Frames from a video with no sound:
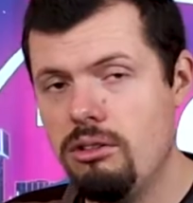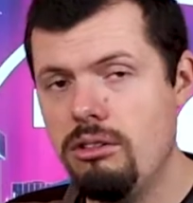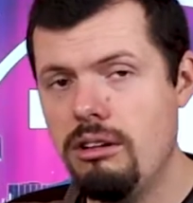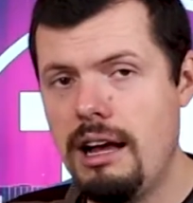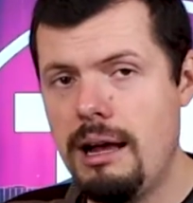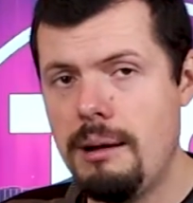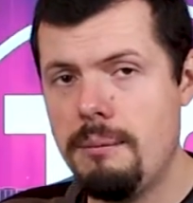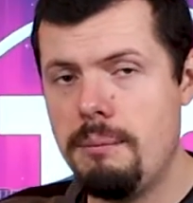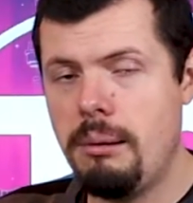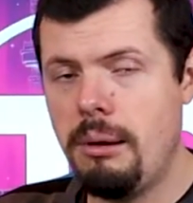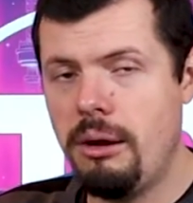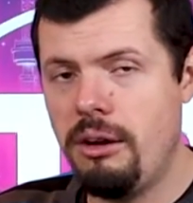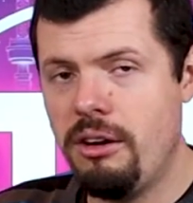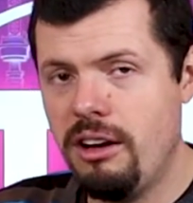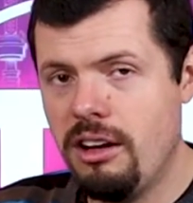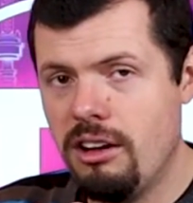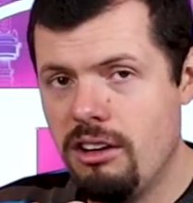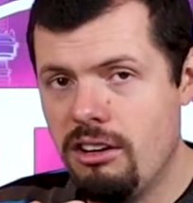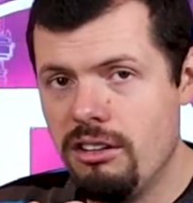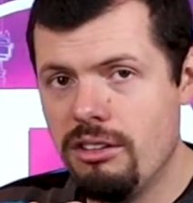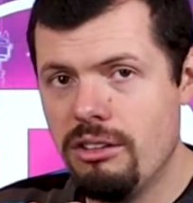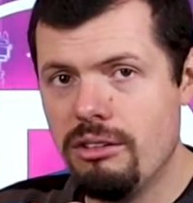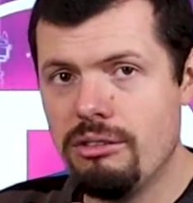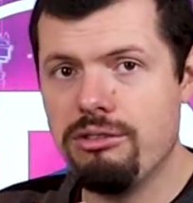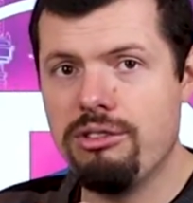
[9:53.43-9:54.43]
or uploading
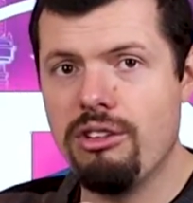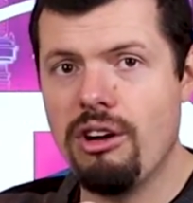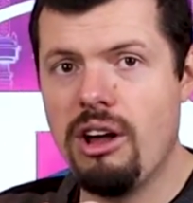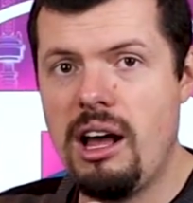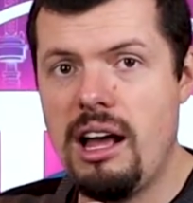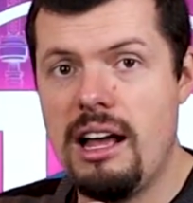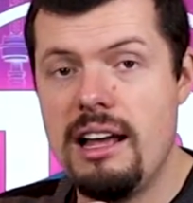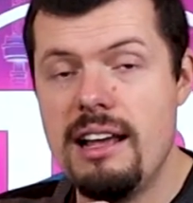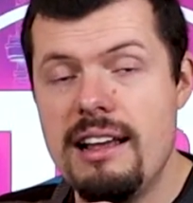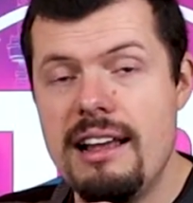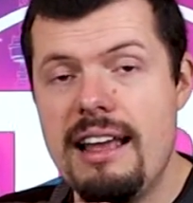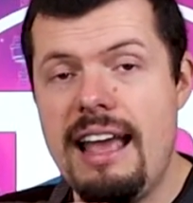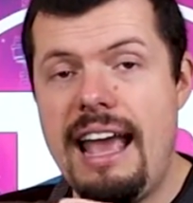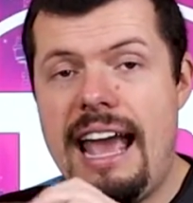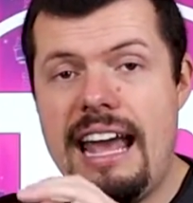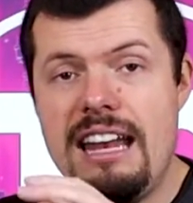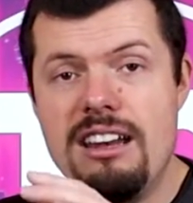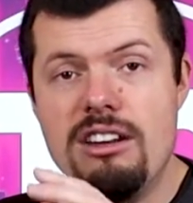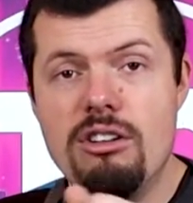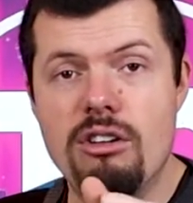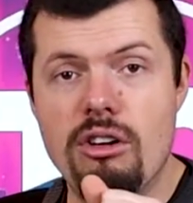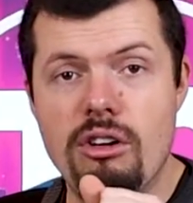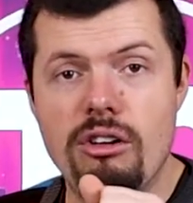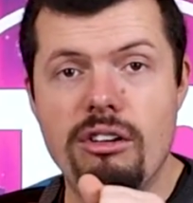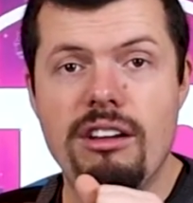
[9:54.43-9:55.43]
on the fly
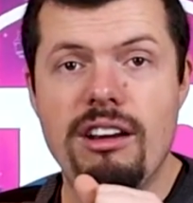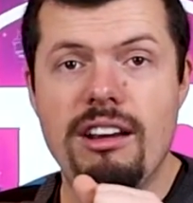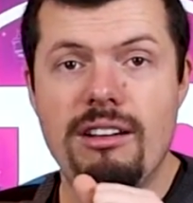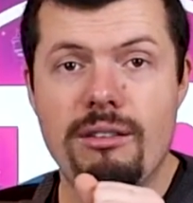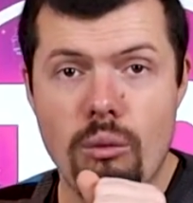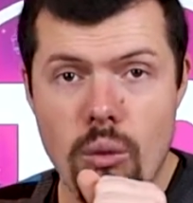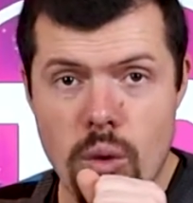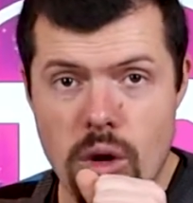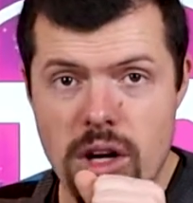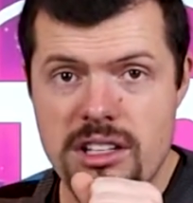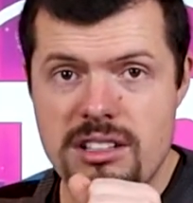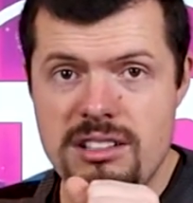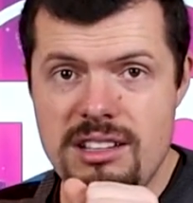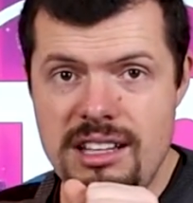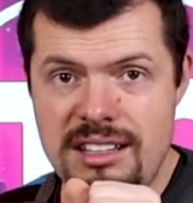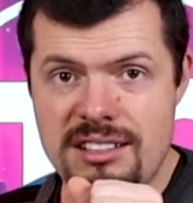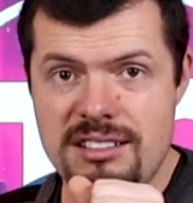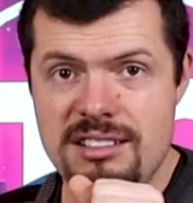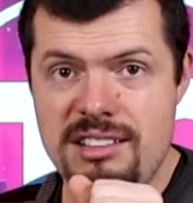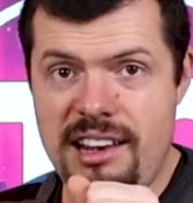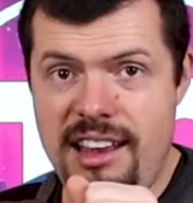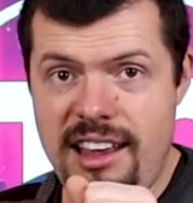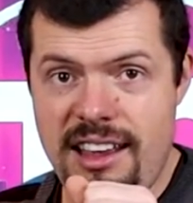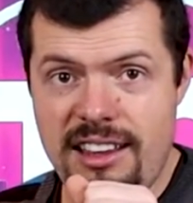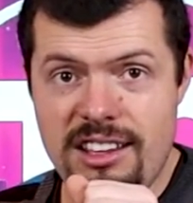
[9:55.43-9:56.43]
and know what
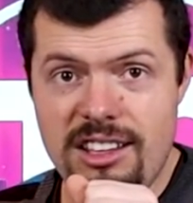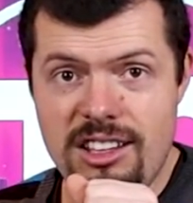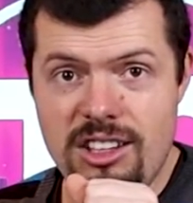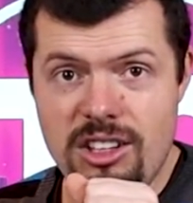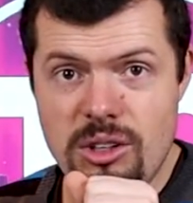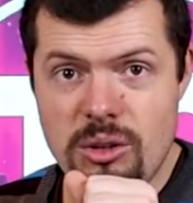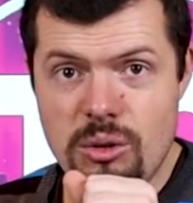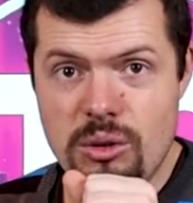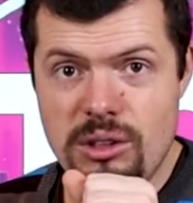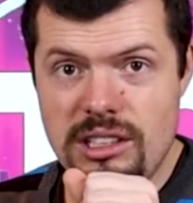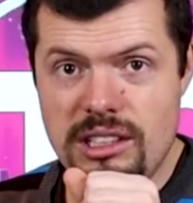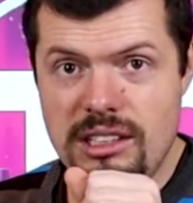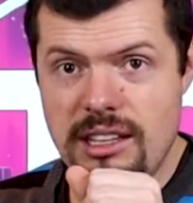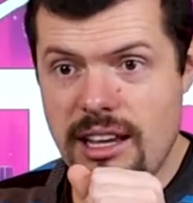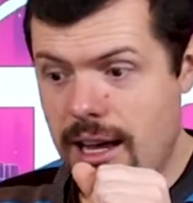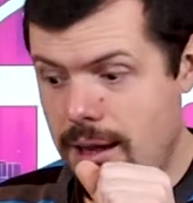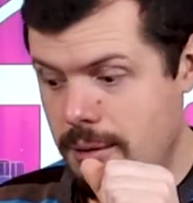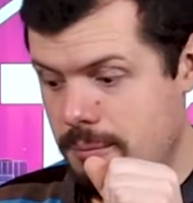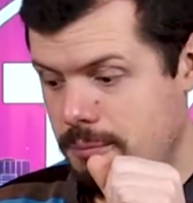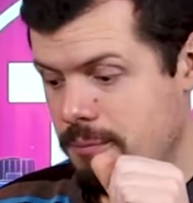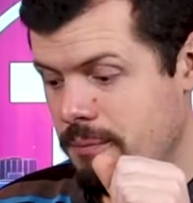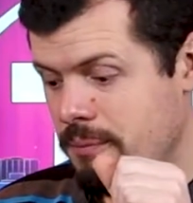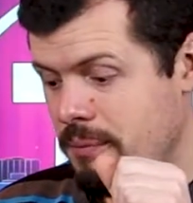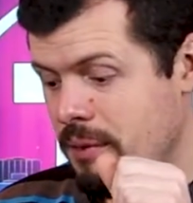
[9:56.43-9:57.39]
is lagging you in game.